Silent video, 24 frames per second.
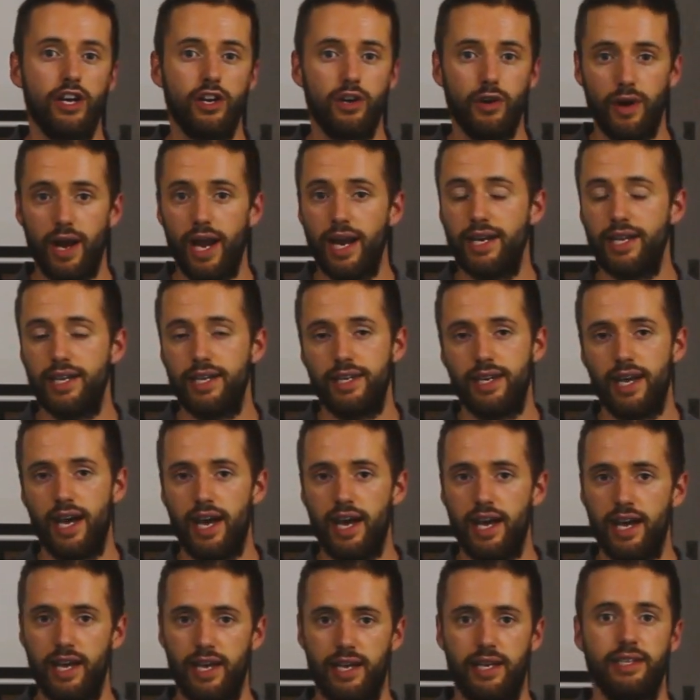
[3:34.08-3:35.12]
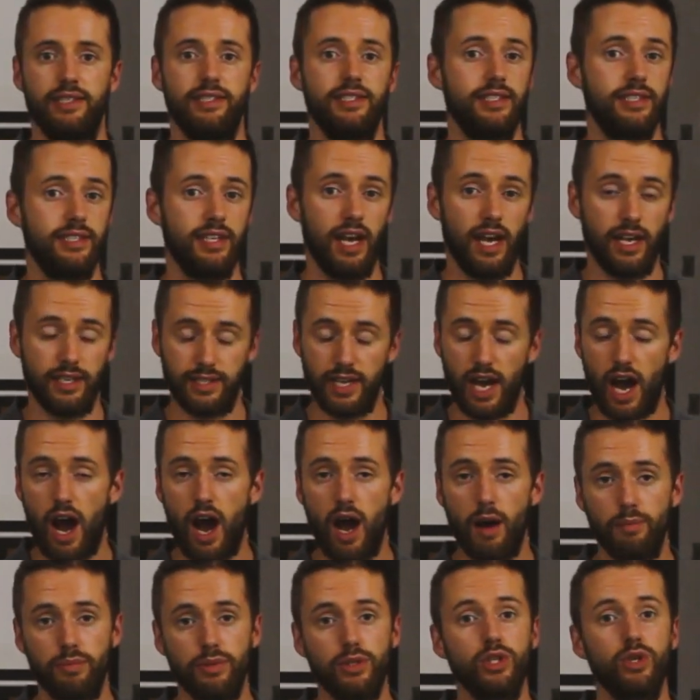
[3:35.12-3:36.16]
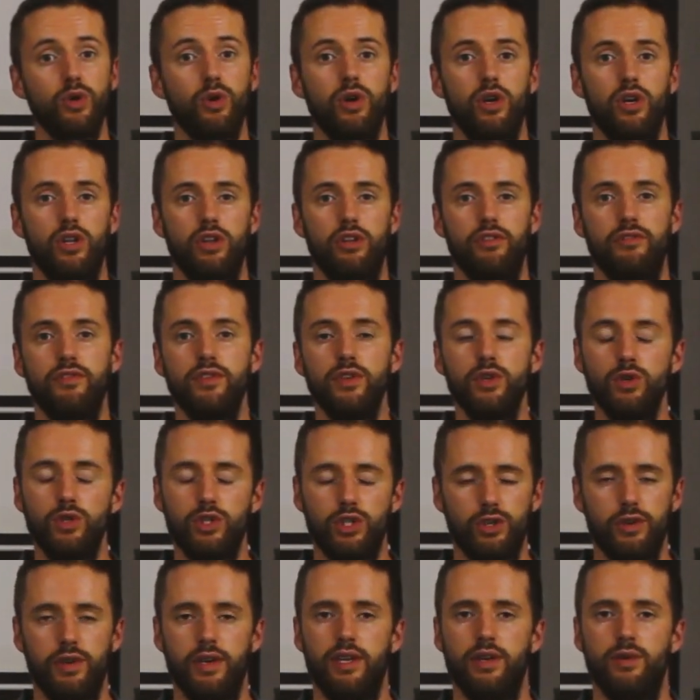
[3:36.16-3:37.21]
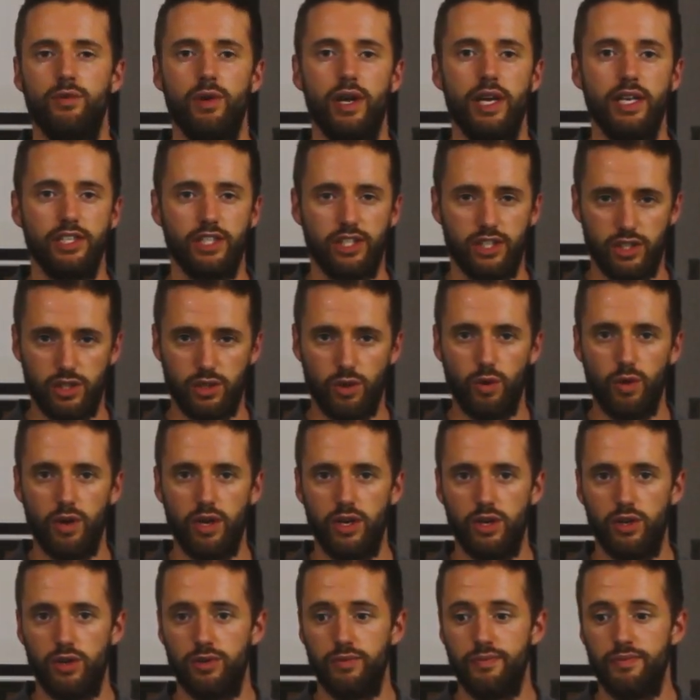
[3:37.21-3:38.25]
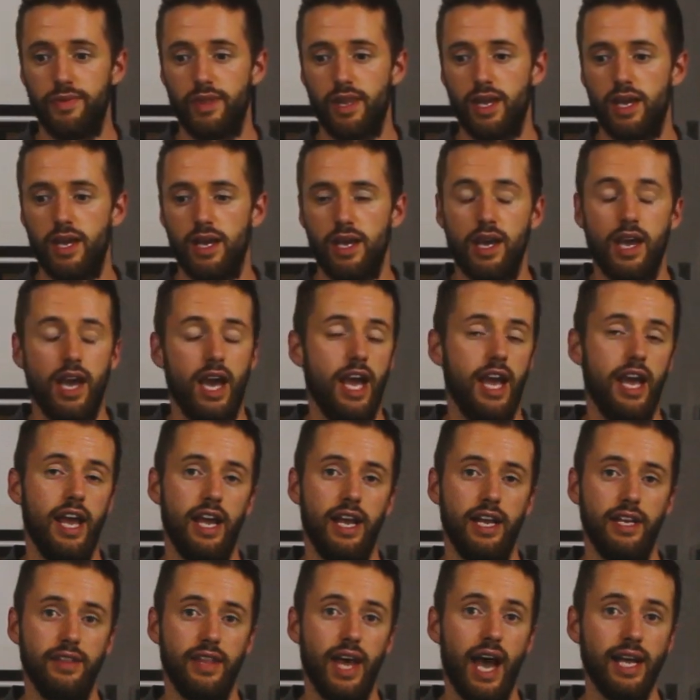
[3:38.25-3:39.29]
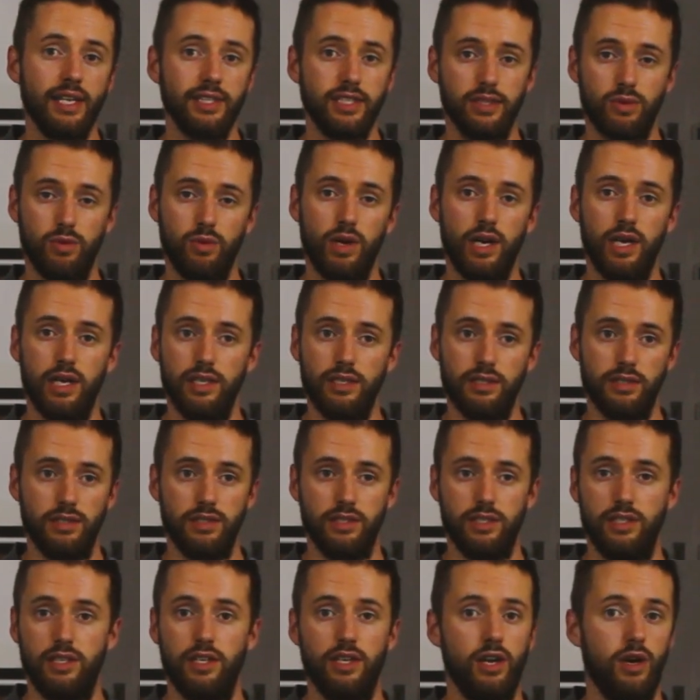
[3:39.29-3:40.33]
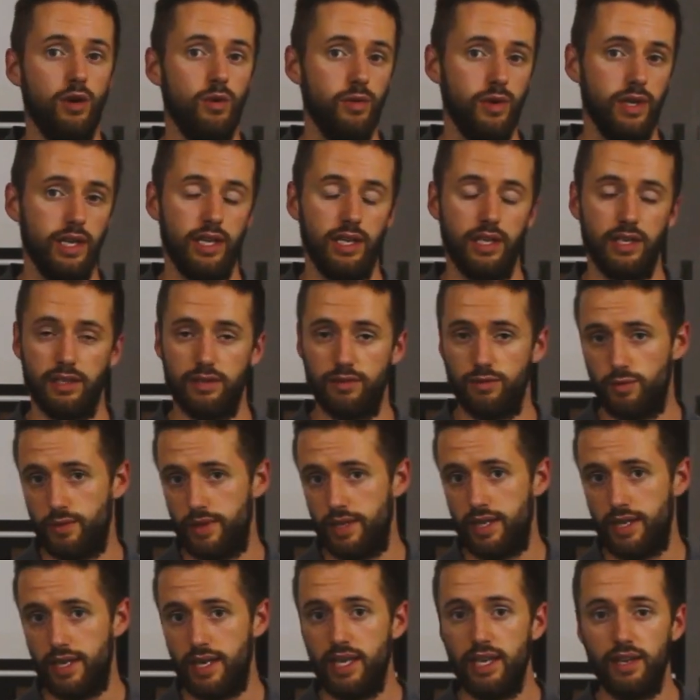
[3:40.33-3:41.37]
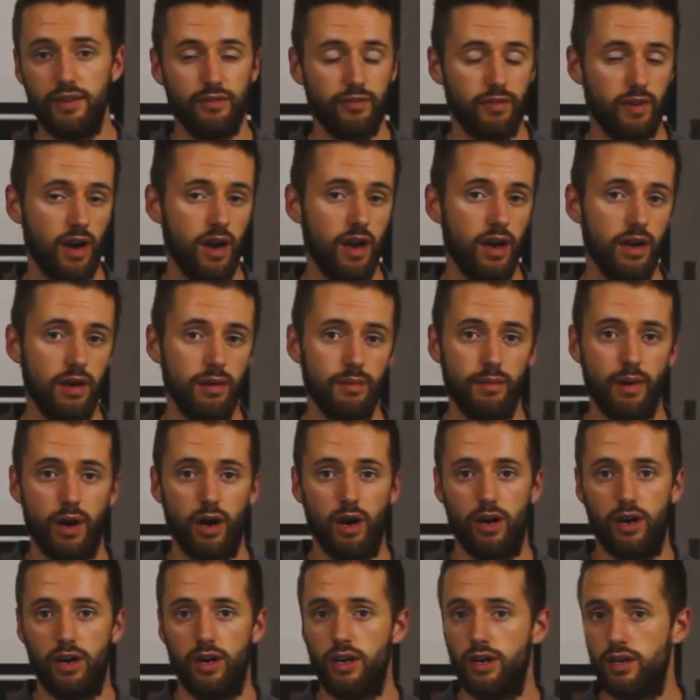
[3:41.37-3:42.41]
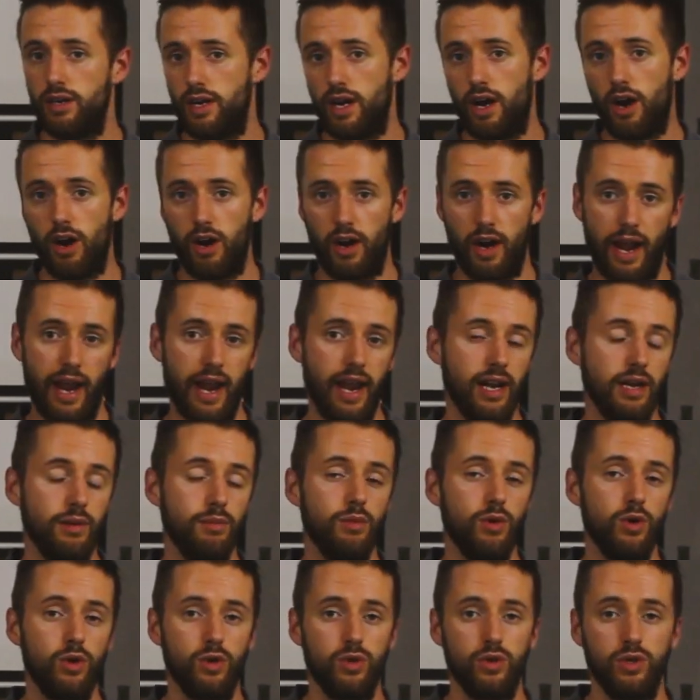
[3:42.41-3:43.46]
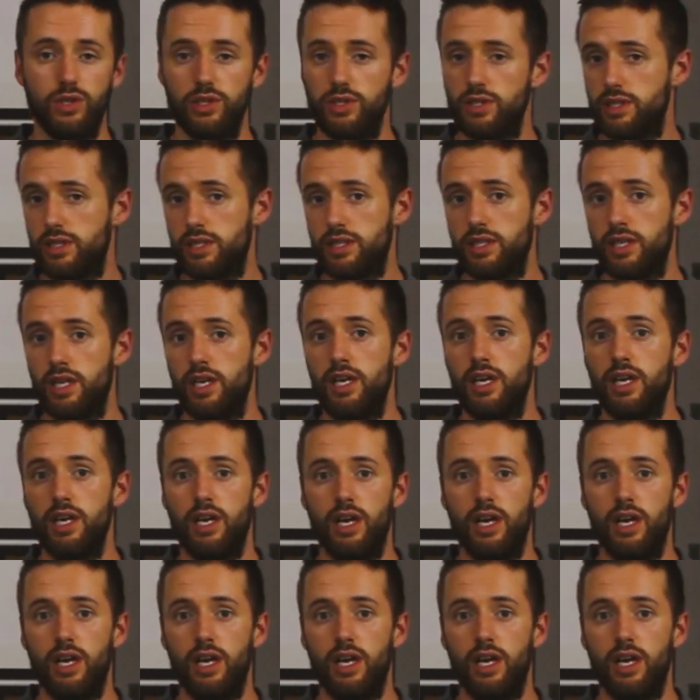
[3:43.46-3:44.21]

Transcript: created a topsoil of nutrient-rich soil. And that's what, you know, we eat from, our animals